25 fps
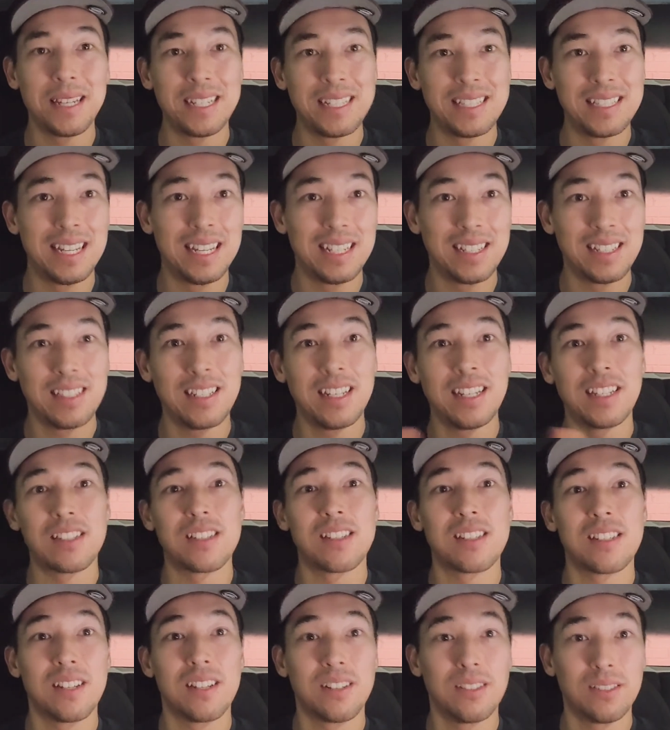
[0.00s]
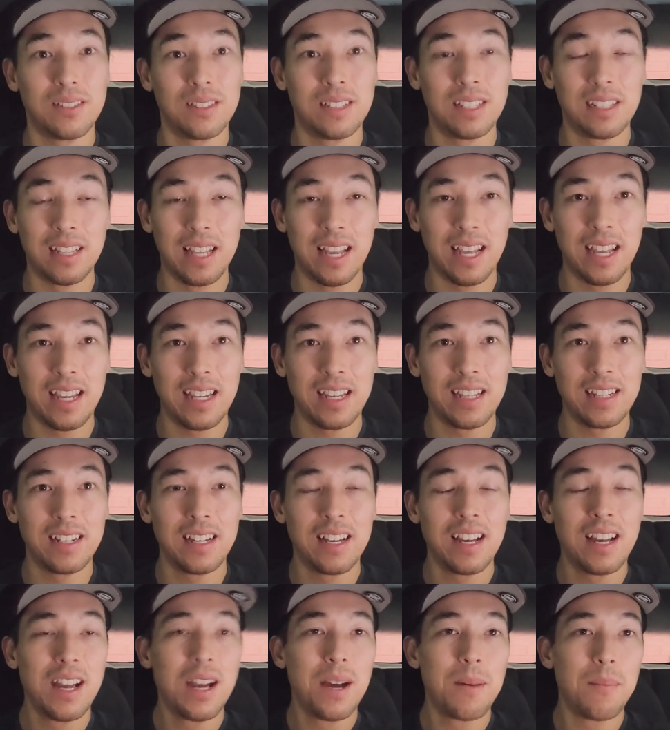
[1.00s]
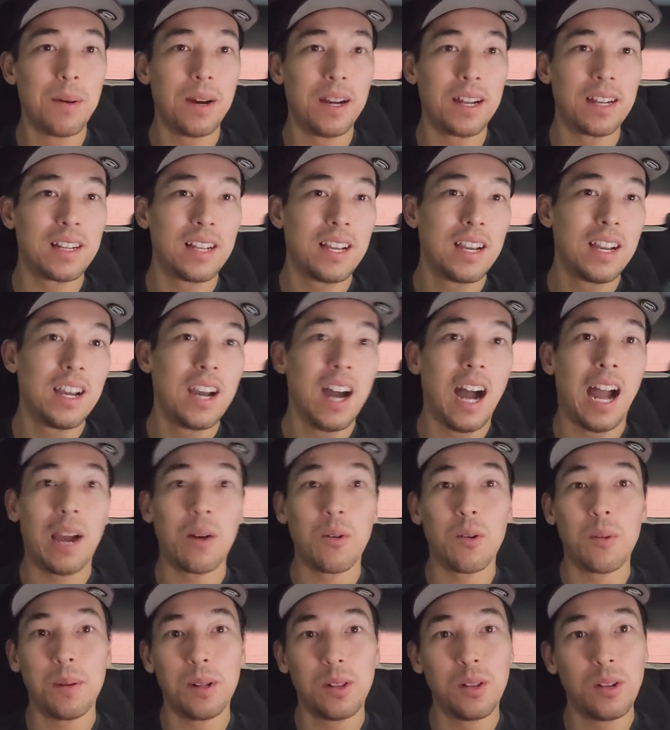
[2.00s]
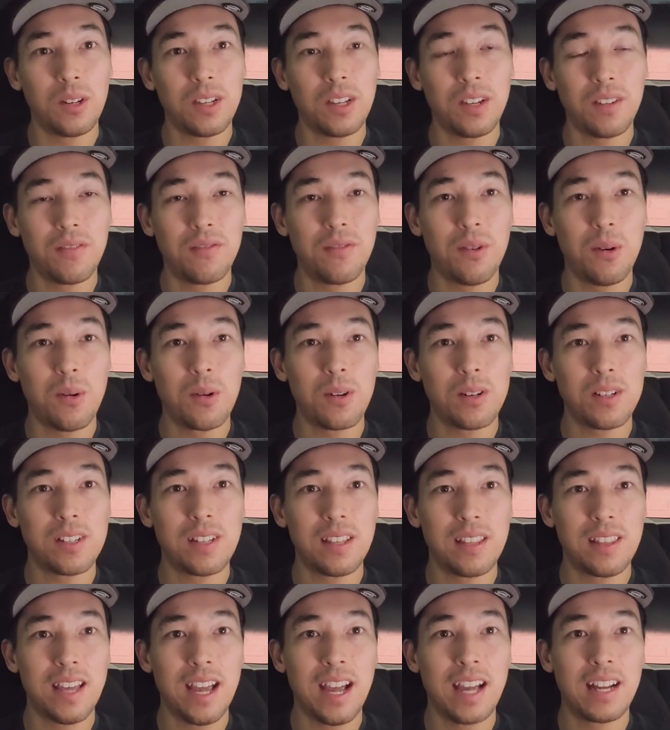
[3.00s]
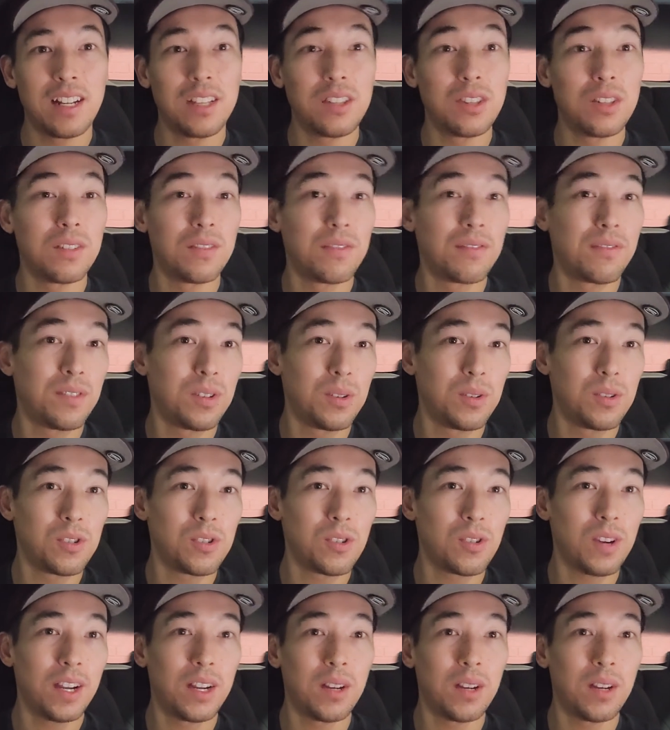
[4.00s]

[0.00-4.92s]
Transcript: It didn't. It's still delayed, but I will be looking forward to that in the future.